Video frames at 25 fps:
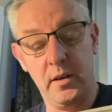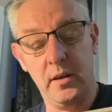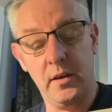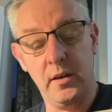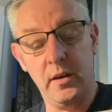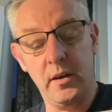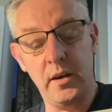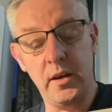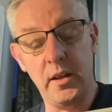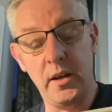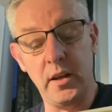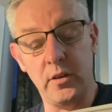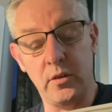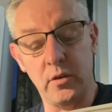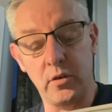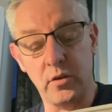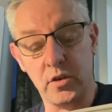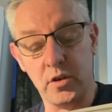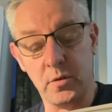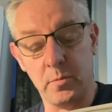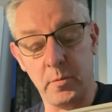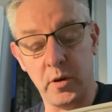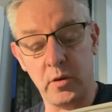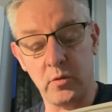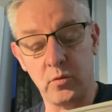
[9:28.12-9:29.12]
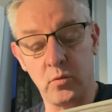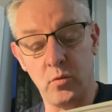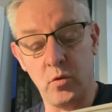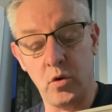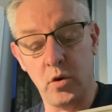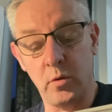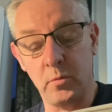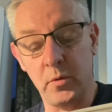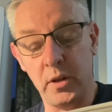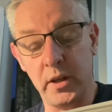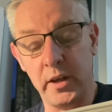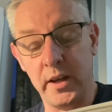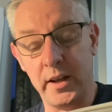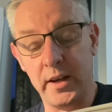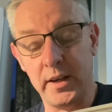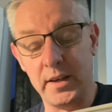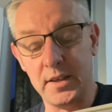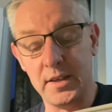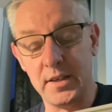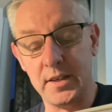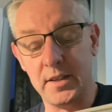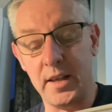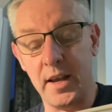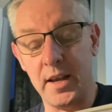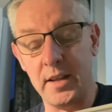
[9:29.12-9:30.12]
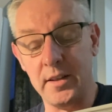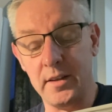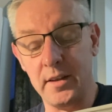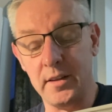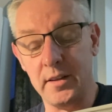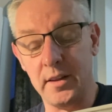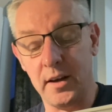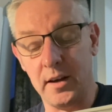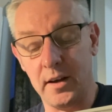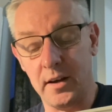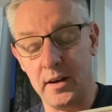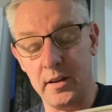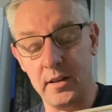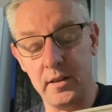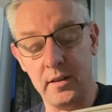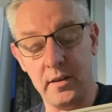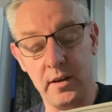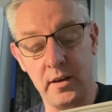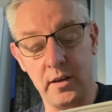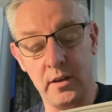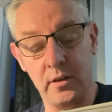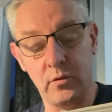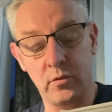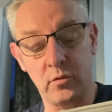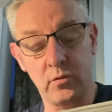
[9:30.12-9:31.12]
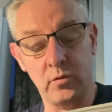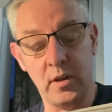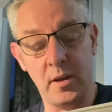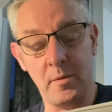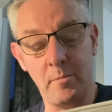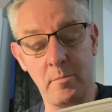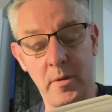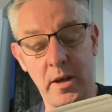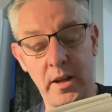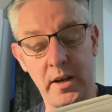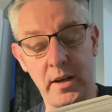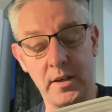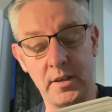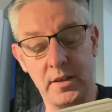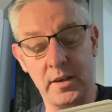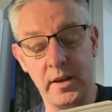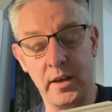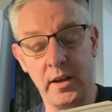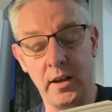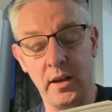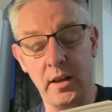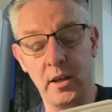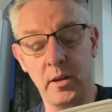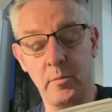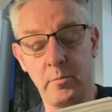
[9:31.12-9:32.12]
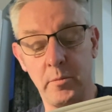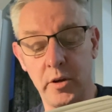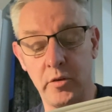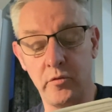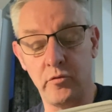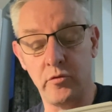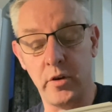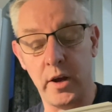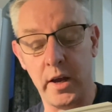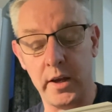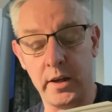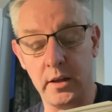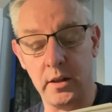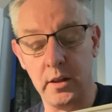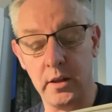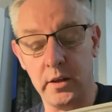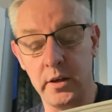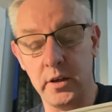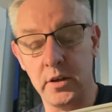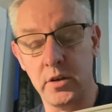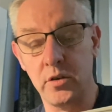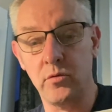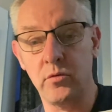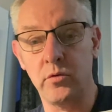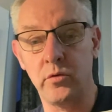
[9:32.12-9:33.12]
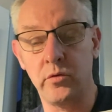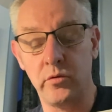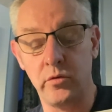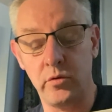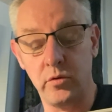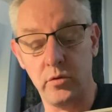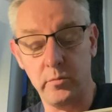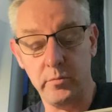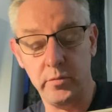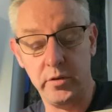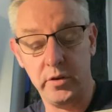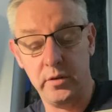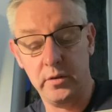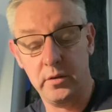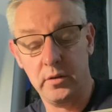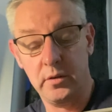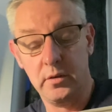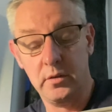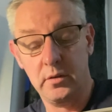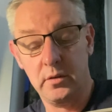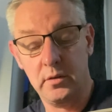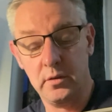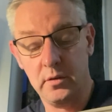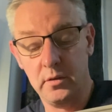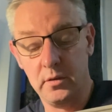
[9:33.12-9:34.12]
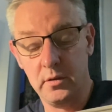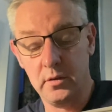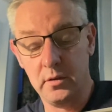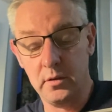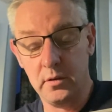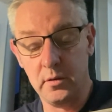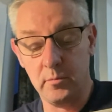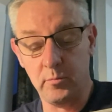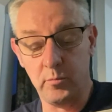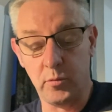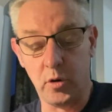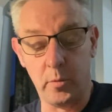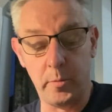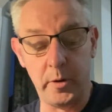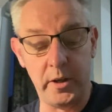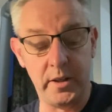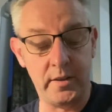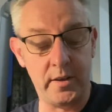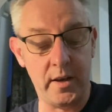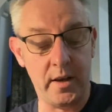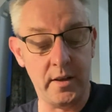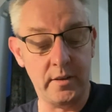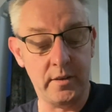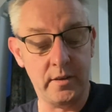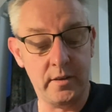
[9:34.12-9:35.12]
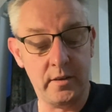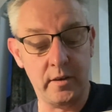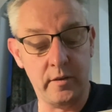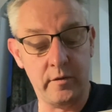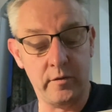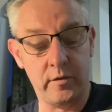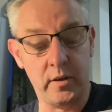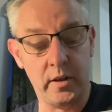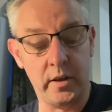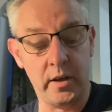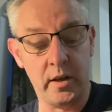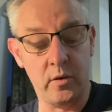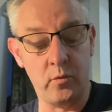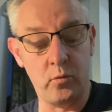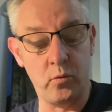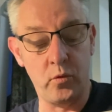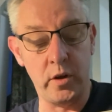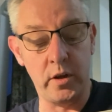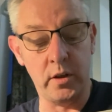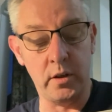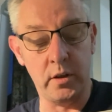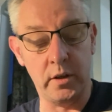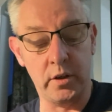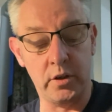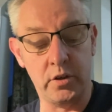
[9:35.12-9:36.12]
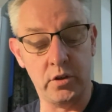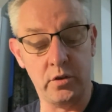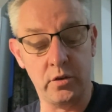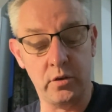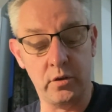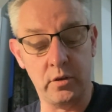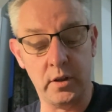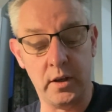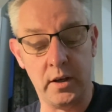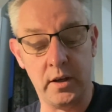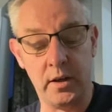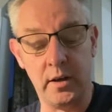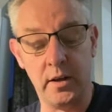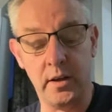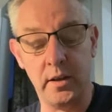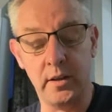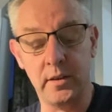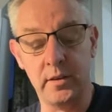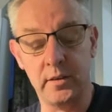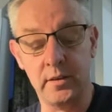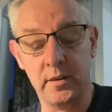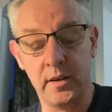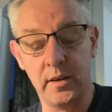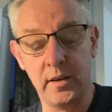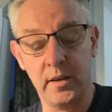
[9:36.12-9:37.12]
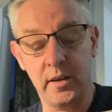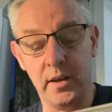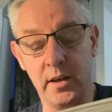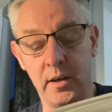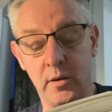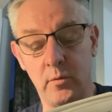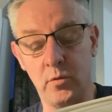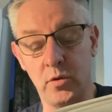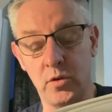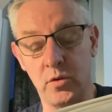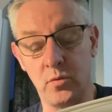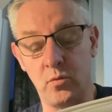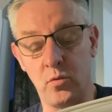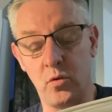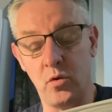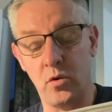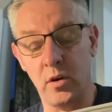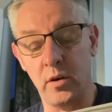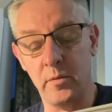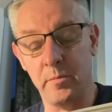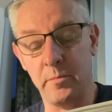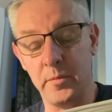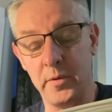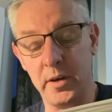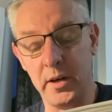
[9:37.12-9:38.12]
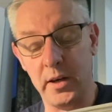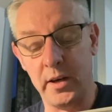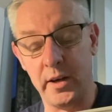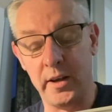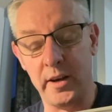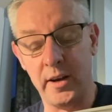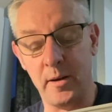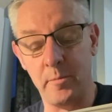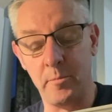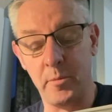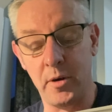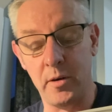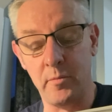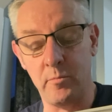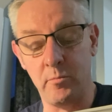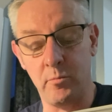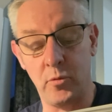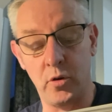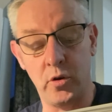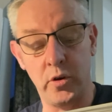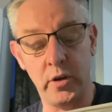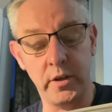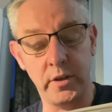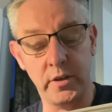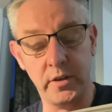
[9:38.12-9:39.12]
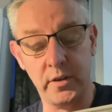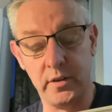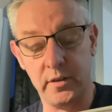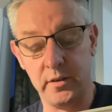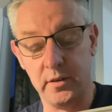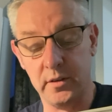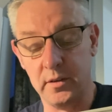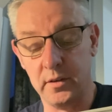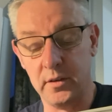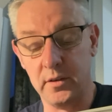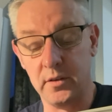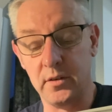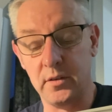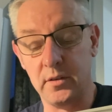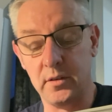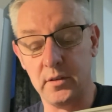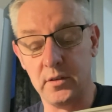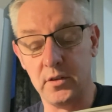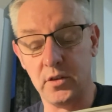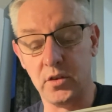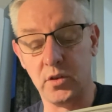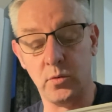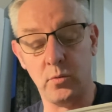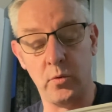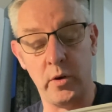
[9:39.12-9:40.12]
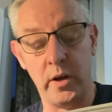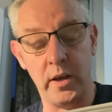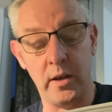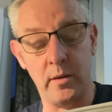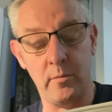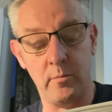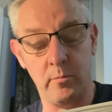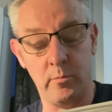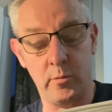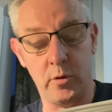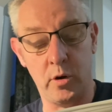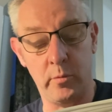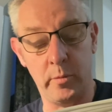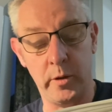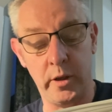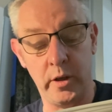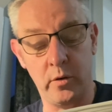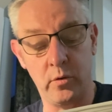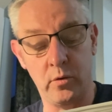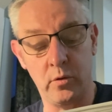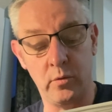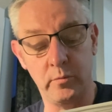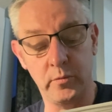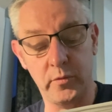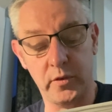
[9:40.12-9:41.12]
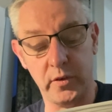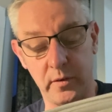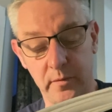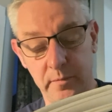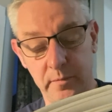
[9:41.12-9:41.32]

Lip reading: Harry Doug smiled warmly and extended the hand that had only minutes earlier been wrangling his own rope. Bobby tentatively and weakly shook the hand. It was warm and a bit moist. Sweat, Bobby hoped.